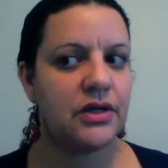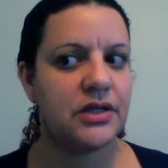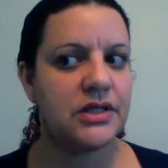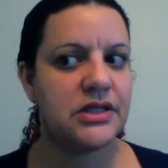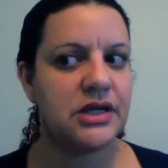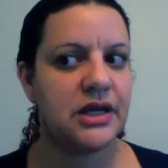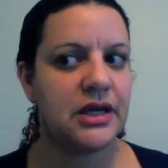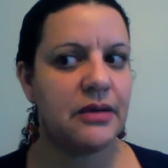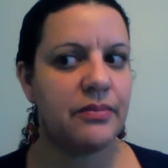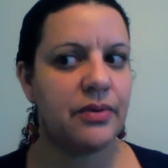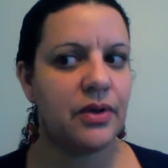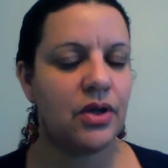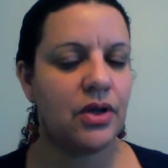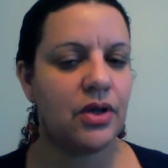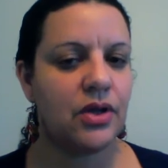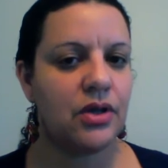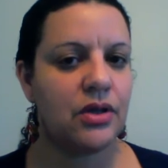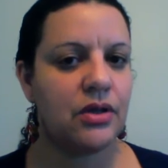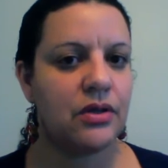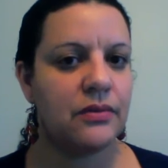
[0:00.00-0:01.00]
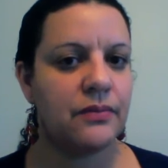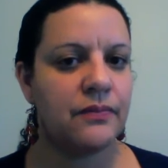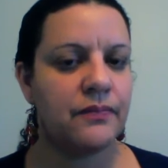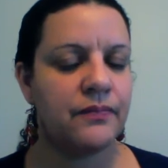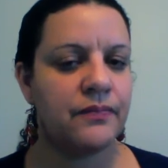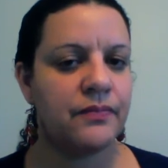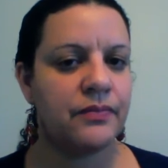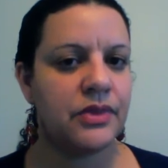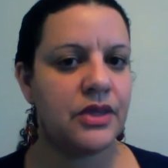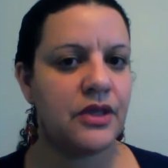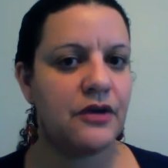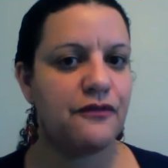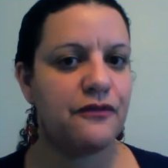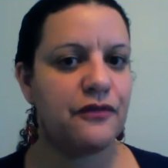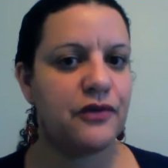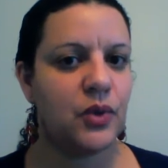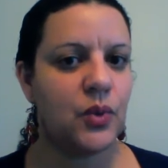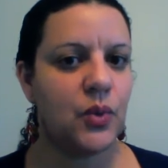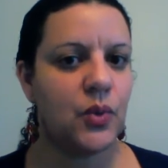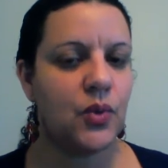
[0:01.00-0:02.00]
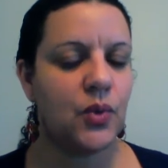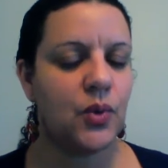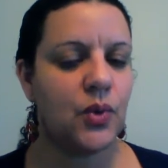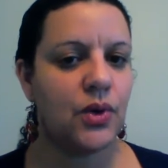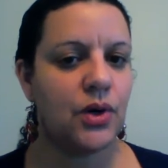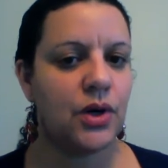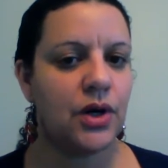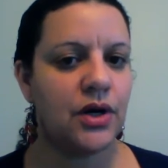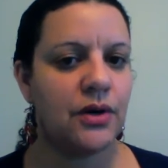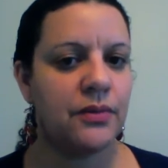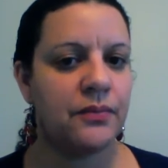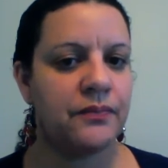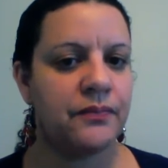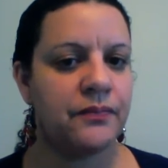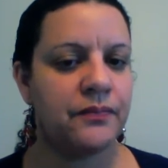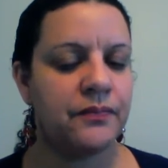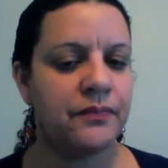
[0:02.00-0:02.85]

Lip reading: a table, the floor.